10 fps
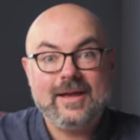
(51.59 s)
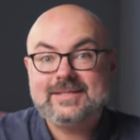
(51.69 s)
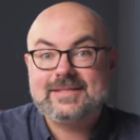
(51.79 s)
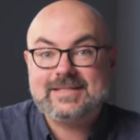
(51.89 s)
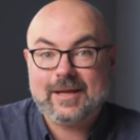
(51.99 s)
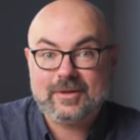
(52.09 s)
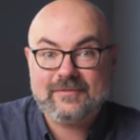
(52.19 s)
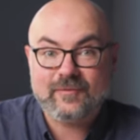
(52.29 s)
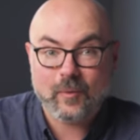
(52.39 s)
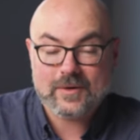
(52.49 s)

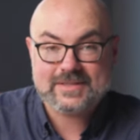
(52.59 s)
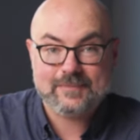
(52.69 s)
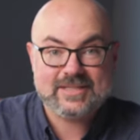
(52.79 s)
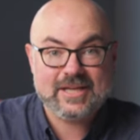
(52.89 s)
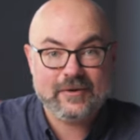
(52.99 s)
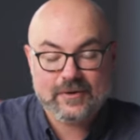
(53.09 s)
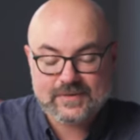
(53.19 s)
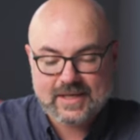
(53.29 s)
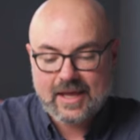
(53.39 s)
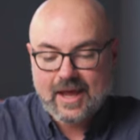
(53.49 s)
sustainably forested
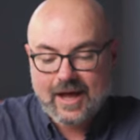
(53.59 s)
materials,